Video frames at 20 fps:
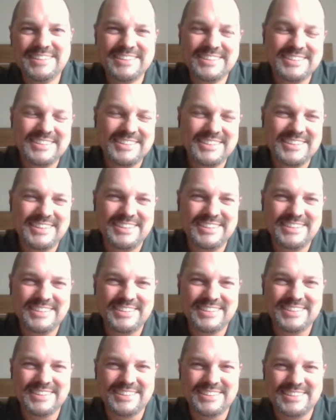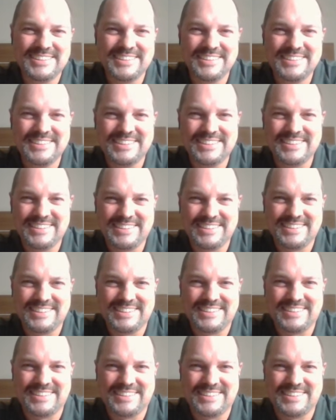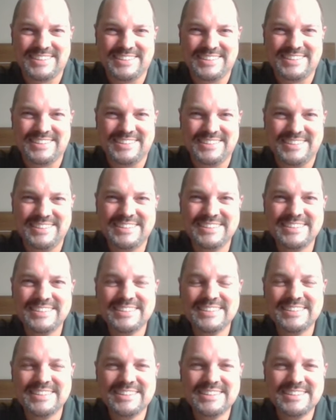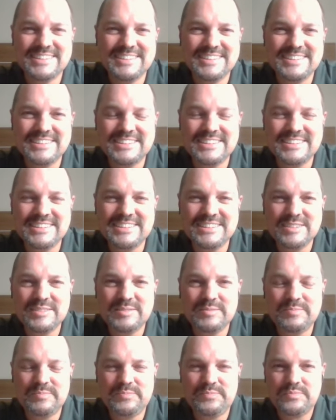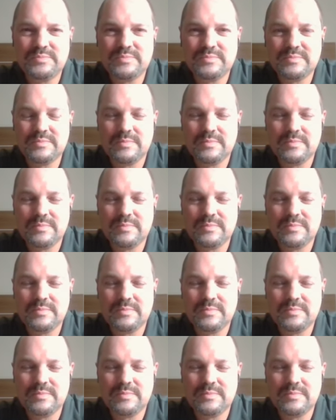(not speaking)